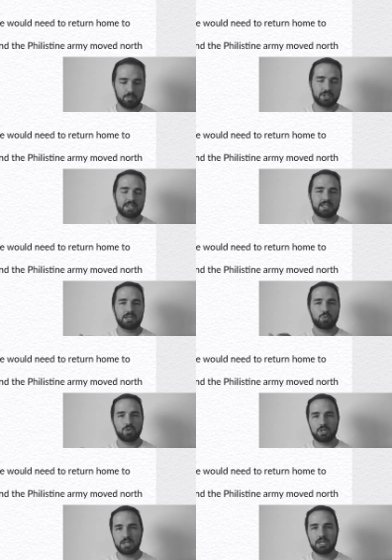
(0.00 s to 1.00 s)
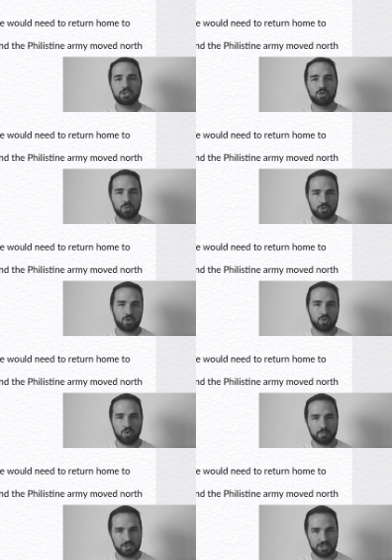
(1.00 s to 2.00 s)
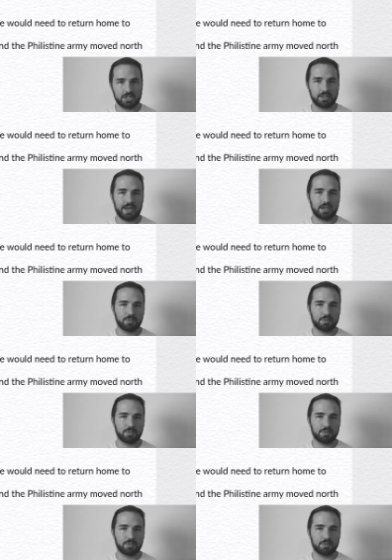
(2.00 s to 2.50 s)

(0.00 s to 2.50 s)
but that he would need to return home to Ziklag